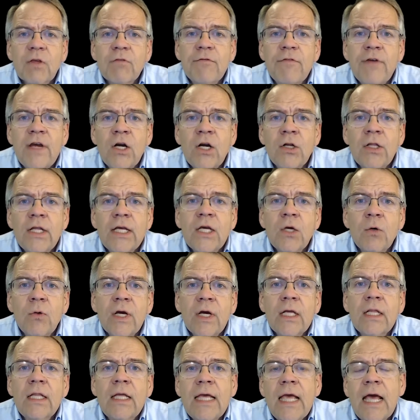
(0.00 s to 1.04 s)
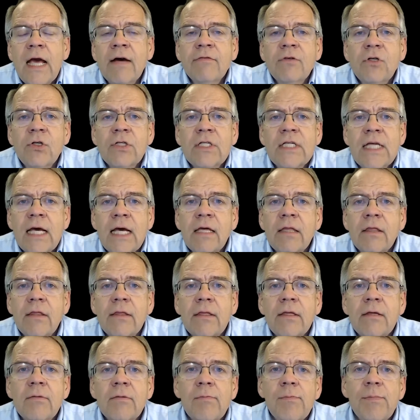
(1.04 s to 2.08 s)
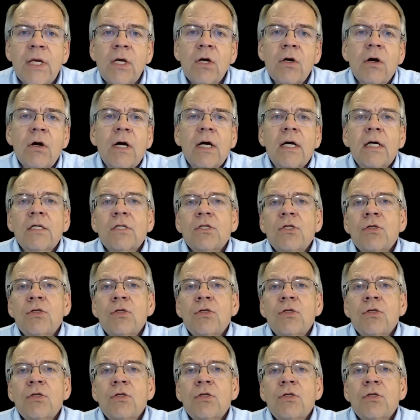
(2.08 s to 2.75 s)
fairly quickly after death because